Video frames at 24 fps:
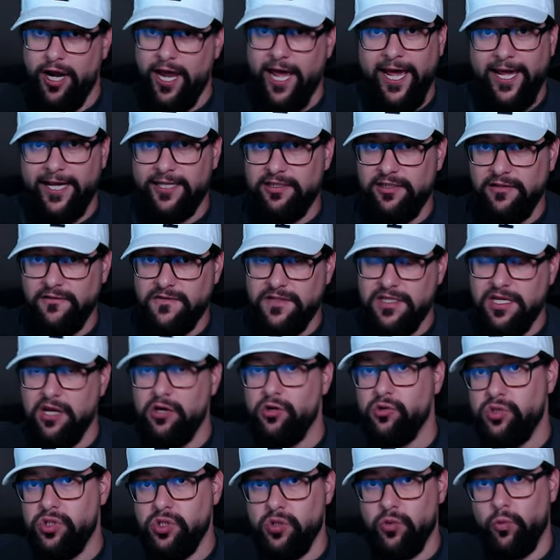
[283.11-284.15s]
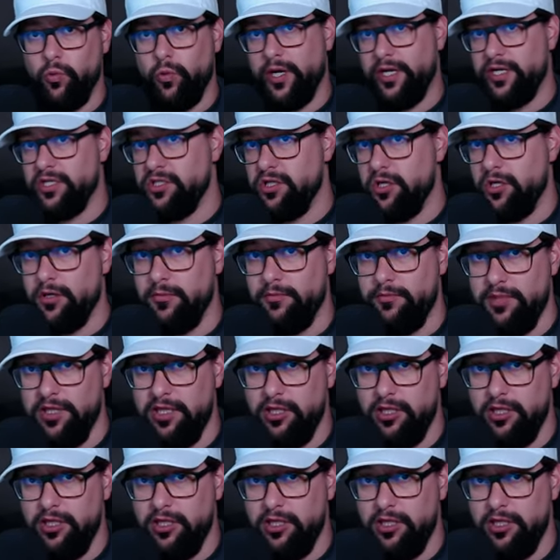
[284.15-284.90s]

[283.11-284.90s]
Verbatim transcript: active skills and what is going to be